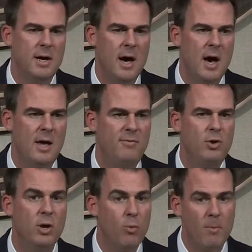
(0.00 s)
If
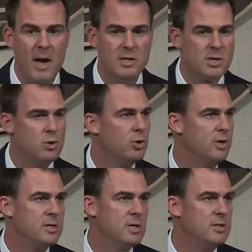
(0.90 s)
you can remain social
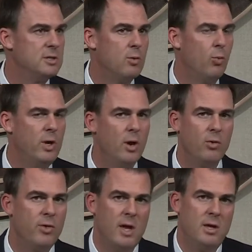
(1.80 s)
distance, we
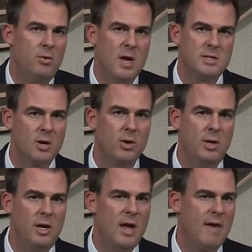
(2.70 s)
don't think you necessarily
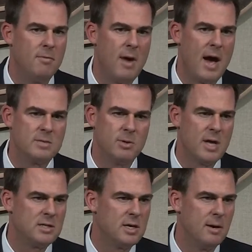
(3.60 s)
need to have a mask, but
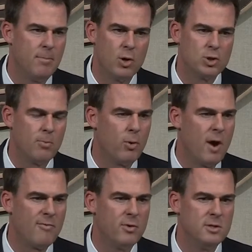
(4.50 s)
that's a personal
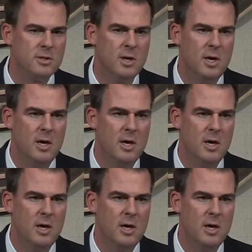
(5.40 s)
preference.